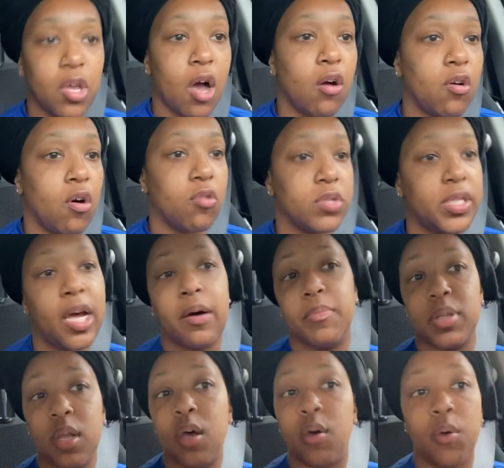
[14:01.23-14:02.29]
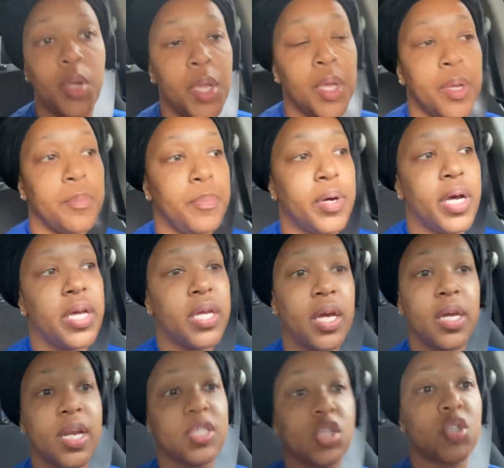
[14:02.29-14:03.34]
goals down below. But
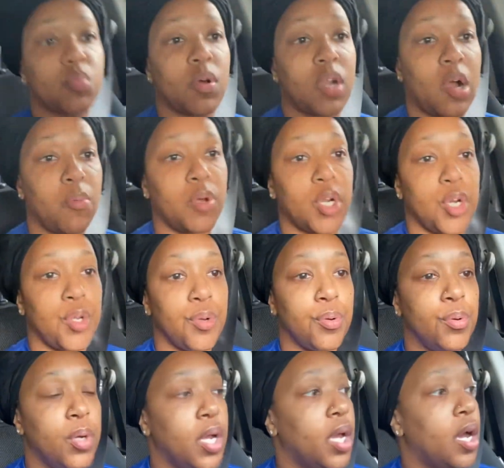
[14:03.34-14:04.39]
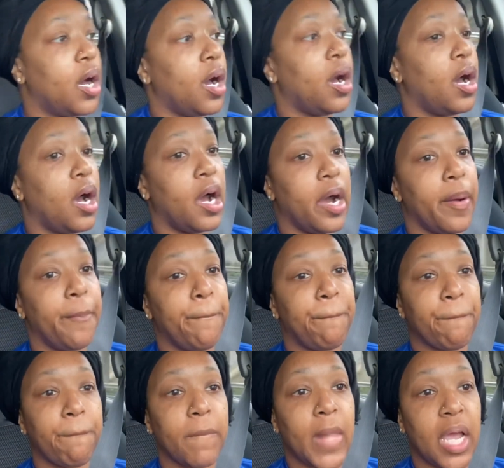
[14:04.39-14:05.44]
yeah, that's just what I want to do.
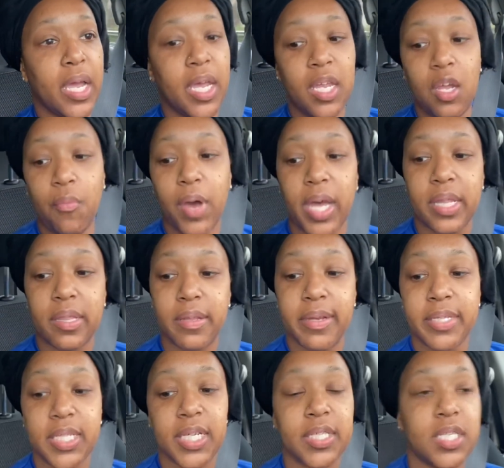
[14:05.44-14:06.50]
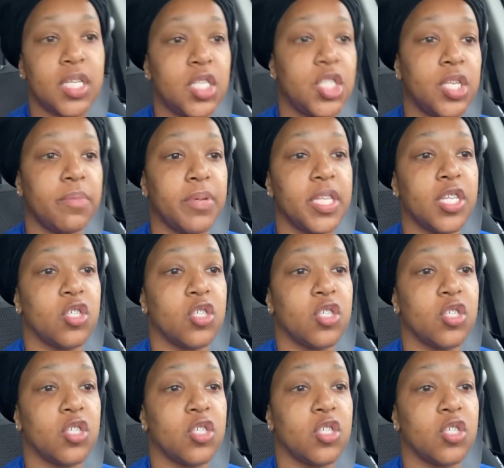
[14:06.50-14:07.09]
Anyway, let's get to the gym, get this